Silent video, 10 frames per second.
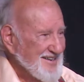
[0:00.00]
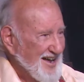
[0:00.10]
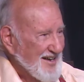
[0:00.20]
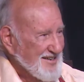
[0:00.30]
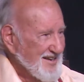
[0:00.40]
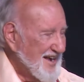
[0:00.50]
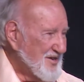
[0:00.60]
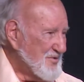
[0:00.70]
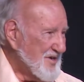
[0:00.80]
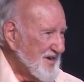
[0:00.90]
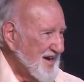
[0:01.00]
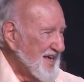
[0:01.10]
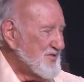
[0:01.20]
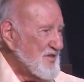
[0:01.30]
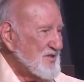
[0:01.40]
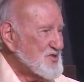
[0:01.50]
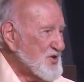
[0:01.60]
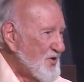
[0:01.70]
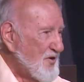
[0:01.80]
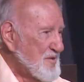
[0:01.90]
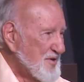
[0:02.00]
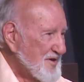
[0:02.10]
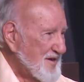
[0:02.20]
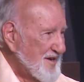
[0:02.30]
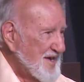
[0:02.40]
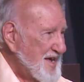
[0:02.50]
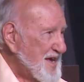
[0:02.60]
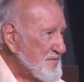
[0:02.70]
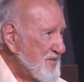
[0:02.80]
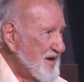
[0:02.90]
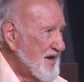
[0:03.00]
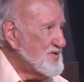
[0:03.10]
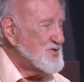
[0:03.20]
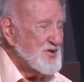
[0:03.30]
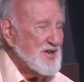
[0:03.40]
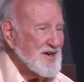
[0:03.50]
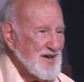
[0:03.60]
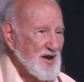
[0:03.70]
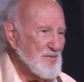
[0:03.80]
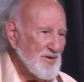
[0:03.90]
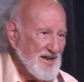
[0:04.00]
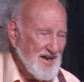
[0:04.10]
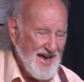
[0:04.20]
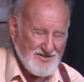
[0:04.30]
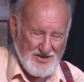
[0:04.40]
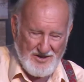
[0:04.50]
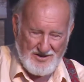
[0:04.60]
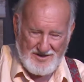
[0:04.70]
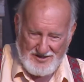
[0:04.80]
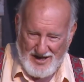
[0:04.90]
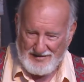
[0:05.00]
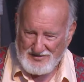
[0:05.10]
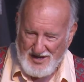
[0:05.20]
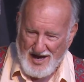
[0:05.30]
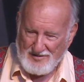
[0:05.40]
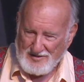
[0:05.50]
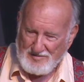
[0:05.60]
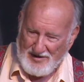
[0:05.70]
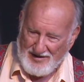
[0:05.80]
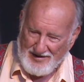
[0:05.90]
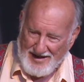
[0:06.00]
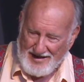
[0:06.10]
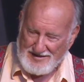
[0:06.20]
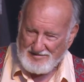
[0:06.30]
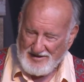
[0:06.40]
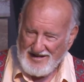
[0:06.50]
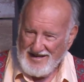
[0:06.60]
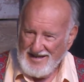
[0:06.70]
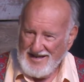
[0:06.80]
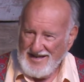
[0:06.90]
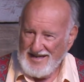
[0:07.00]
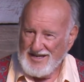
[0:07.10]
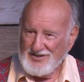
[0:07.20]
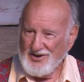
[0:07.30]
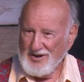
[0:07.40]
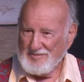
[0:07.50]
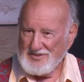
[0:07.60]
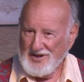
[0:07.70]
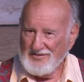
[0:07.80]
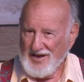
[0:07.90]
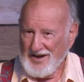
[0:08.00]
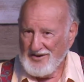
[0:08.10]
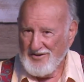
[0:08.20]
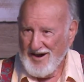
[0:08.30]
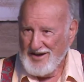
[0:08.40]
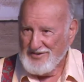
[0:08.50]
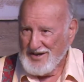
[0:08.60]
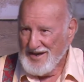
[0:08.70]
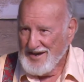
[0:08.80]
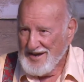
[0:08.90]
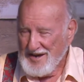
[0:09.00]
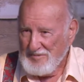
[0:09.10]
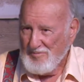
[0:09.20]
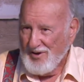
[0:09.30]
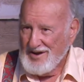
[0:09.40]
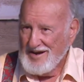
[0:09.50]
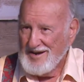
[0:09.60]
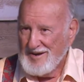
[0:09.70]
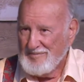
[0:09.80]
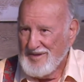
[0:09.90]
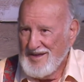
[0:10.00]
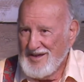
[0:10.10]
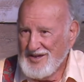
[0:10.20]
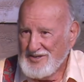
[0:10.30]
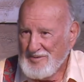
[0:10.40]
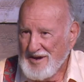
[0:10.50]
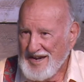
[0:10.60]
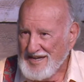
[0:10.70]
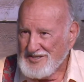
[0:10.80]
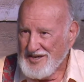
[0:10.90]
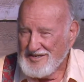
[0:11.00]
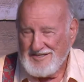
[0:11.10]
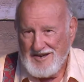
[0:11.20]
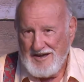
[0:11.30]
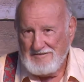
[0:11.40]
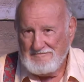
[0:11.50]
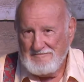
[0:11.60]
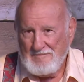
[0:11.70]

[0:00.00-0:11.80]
don't want to lengthen the story, but he had been injured in an airplane accident and his left side was paralyzed, but he had taught himself how to drive again, and he brought it up to me and he said, son,